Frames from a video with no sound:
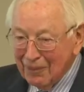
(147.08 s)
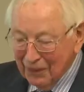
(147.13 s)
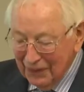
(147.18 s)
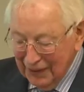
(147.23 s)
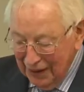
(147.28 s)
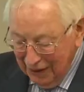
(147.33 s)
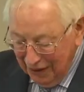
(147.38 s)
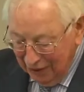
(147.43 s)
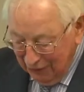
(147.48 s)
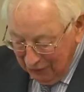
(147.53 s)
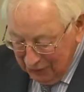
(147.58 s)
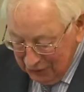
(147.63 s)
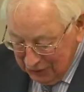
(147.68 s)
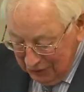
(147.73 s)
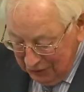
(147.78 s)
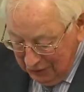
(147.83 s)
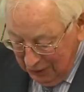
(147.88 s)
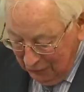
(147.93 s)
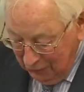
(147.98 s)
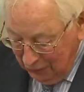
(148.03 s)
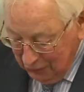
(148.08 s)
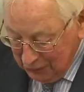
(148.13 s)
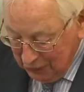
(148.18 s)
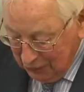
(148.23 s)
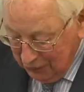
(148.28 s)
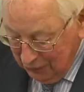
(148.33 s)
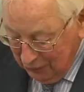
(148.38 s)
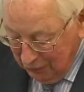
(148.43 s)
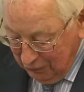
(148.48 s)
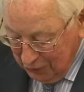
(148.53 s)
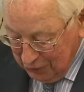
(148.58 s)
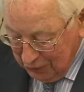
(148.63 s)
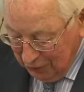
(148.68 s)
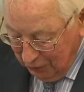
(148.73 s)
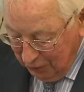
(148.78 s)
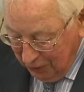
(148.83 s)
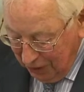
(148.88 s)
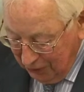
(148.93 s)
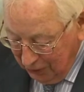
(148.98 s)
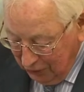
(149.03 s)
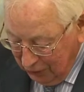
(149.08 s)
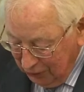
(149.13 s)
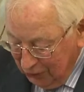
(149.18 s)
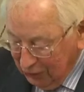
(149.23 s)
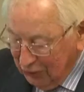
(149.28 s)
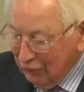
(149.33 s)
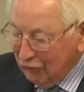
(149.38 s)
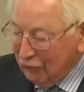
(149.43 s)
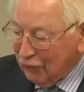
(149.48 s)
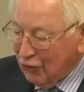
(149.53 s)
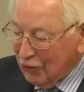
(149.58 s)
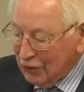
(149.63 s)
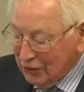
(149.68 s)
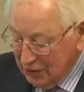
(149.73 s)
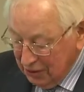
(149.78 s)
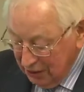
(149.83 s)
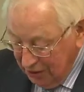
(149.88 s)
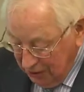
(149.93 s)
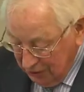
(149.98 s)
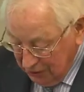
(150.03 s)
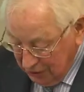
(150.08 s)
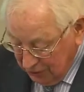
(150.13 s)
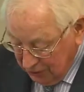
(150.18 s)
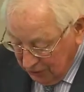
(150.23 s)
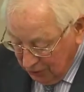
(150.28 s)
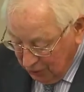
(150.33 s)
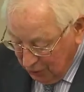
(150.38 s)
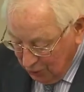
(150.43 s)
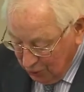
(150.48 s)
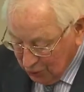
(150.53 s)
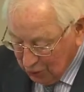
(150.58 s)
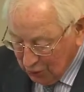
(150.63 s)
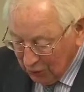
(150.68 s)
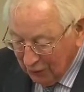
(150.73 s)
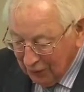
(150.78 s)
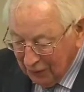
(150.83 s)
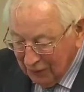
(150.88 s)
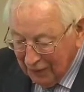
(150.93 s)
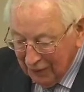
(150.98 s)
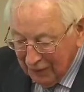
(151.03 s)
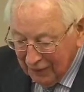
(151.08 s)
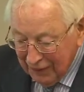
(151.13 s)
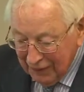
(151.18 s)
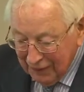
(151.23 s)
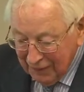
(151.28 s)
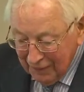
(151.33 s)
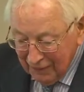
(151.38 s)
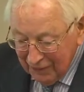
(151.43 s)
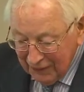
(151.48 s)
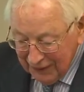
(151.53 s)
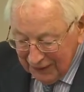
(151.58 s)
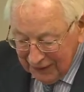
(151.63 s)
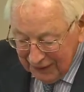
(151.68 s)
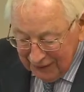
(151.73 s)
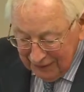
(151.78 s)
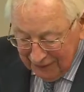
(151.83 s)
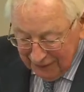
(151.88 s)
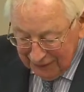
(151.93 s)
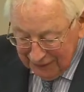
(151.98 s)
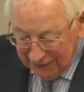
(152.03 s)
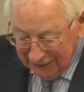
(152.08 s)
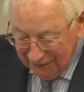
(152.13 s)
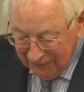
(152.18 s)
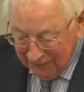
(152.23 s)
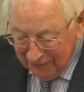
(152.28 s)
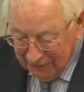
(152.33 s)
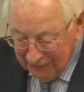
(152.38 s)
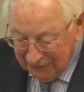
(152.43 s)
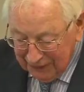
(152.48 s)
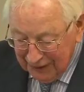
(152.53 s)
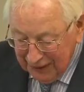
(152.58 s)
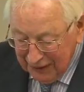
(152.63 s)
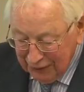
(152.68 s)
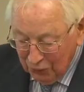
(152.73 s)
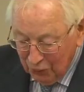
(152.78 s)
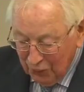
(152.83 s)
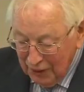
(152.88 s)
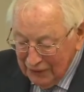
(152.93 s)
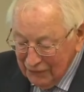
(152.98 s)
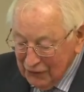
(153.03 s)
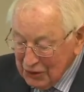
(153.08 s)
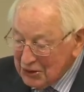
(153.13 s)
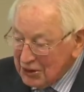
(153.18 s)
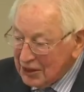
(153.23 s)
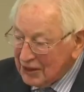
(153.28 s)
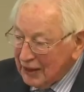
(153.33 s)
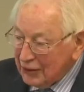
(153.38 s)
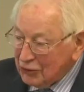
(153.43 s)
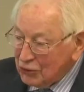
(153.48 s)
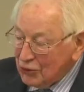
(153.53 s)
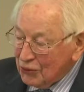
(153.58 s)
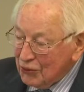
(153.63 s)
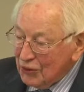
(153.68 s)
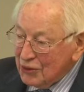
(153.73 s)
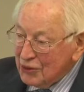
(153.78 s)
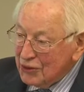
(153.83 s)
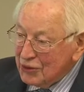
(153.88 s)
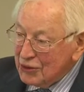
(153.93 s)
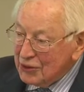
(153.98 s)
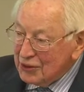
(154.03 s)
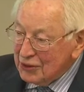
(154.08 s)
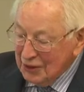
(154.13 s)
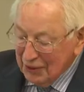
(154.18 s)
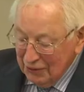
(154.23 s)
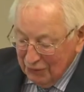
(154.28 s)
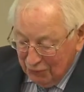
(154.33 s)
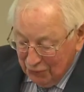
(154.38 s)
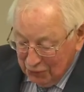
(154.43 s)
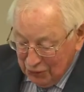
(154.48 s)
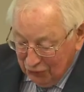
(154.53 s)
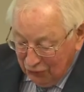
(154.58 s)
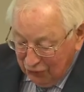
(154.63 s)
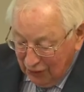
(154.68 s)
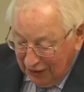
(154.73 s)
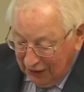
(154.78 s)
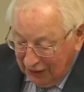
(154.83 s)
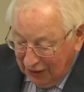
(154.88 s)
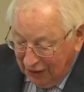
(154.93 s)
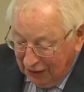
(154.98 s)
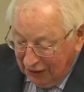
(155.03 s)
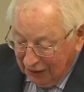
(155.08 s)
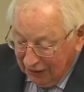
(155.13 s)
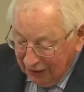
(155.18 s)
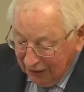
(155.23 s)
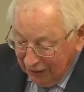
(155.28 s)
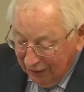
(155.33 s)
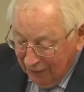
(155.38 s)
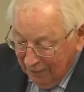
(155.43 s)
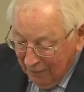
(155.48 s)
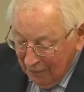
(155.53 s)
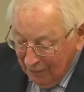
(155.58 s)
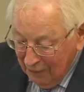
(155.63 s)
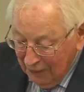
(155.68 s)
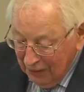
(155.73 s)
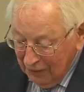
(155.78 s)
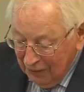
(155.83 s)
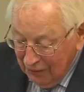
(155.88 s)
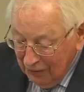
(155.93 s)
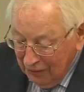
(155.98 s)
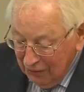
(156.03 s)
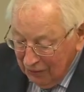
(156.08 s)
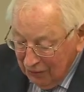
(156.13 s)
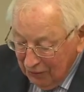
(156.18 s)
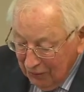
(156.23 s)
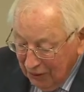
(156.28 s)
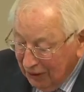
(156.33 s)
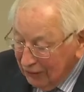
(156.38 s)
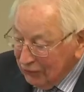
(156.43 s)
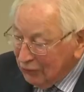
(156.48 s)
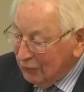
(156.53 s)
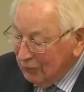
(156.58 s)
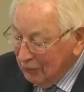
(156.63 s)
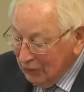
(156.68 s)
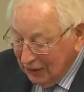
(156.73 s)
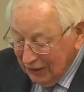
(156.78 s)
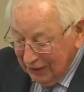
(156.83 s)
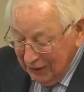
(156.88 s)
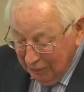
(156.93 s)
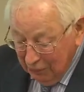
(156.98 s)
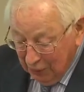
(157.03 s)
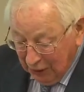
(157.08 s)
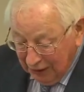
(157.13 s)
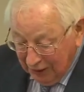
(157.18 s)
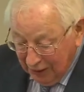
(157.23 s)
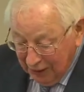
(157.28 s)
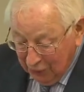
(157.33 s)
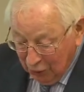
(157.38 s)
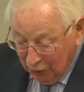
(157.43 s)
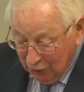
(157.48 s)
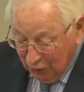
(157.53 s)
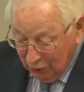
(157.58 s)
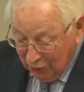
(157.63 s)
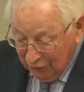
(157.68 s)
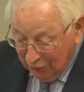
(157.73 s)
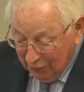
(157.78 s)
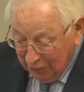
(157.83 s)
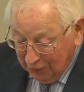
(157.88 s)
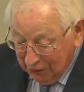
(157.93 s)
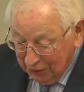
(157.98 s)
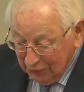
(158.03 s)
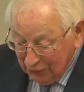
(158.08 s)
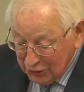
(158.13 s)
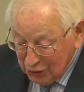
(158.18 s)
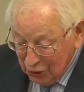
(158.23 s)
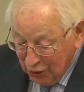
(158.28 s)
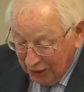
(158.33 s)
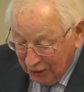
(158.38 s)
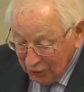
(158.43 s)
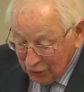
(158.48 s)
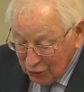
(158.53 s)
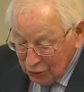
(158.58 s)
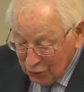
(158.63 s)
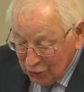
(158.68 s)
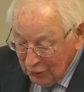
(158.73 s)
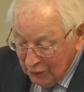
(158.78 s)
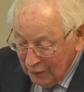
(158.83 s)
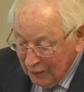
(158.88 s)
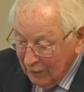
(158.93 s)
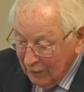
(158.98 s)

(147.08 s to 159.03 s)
Now, the Sydney Law School was a rather different institution. Yet one of its lecturers was Frank Hutley, who ultimately became a Court of Appeal judge.